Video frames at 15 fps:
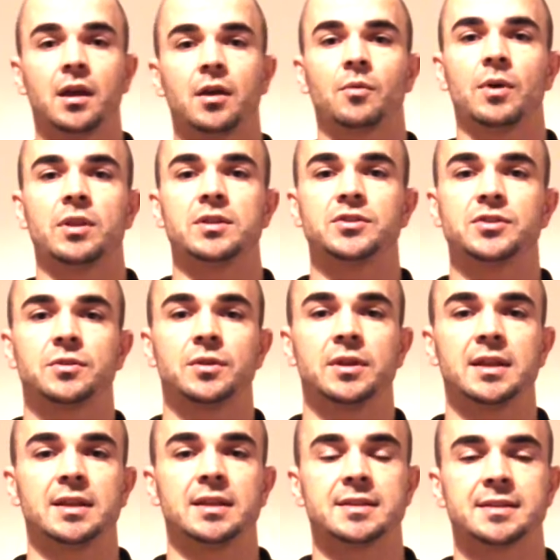When doing it
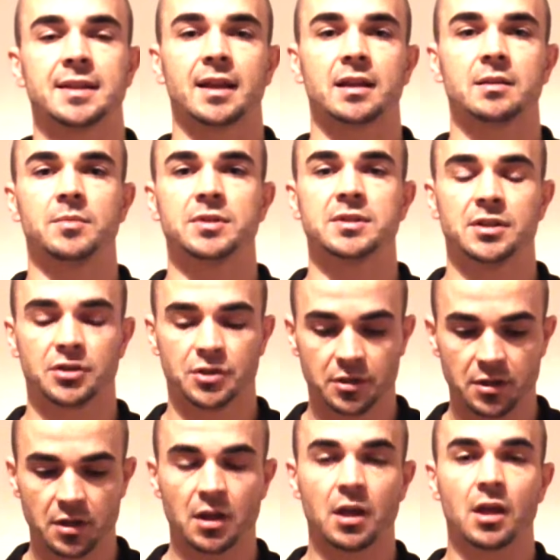in a standing
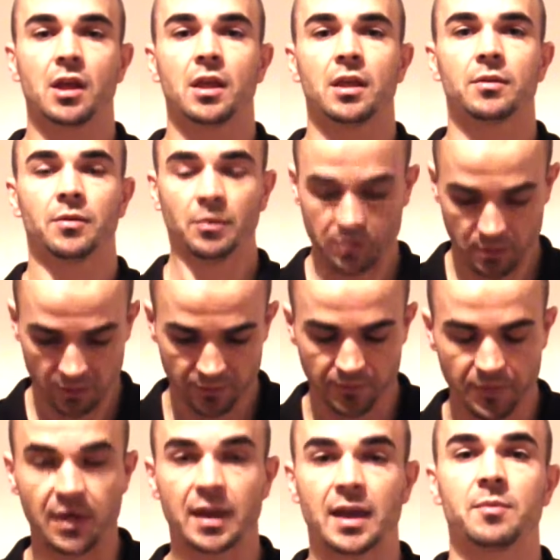position,
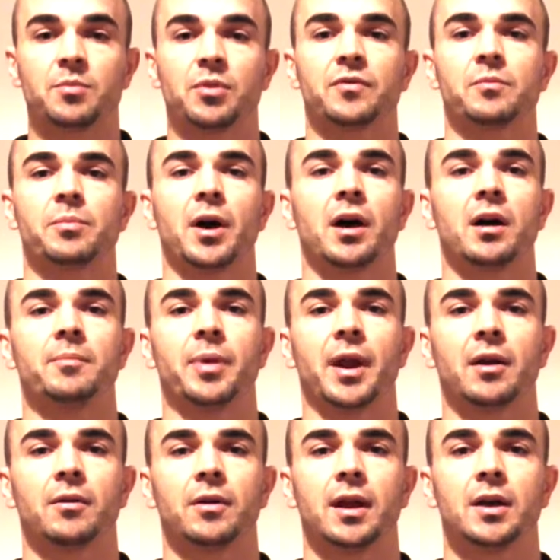feet hip width apart and
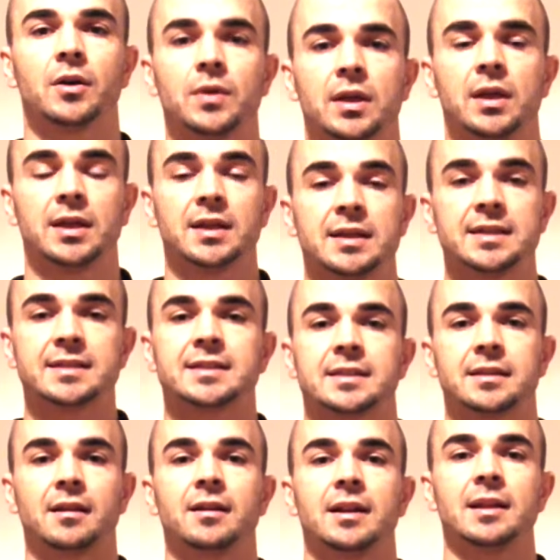parallel,
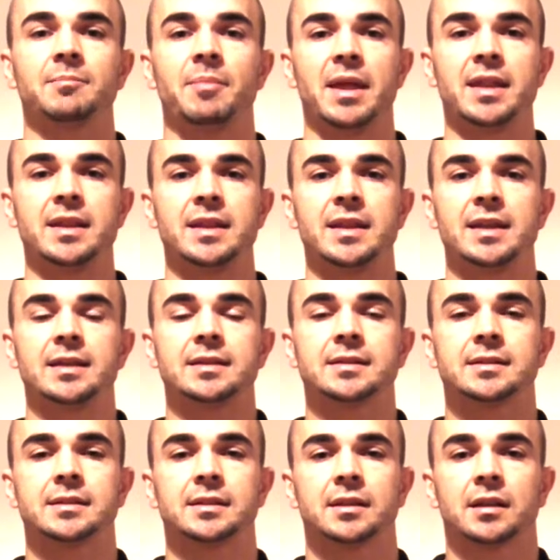slightly bent
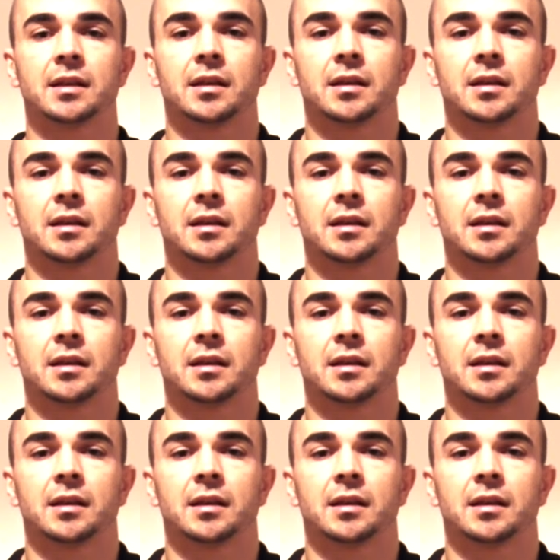knees,